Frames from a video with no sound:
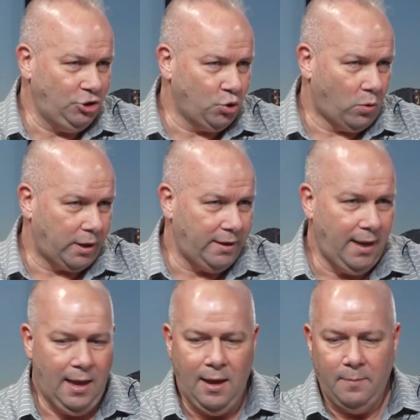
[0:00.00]
Jordan.
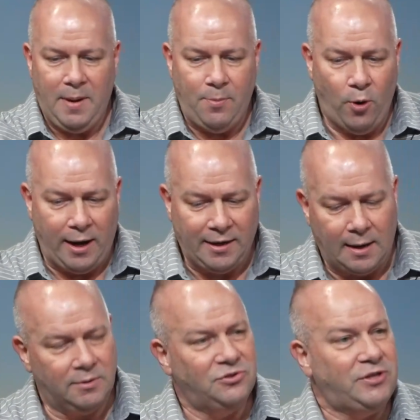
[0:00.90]
People had to come
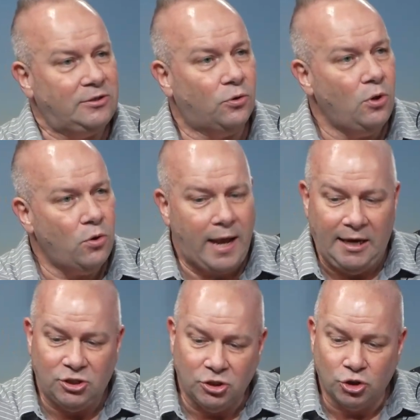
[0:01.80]
to a central
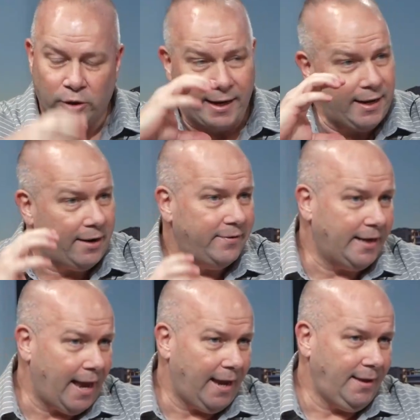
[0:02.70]
location, drink it every
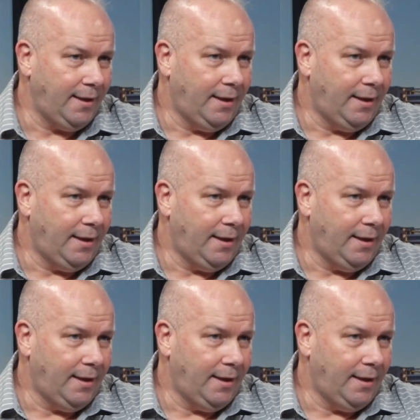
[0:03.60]
day.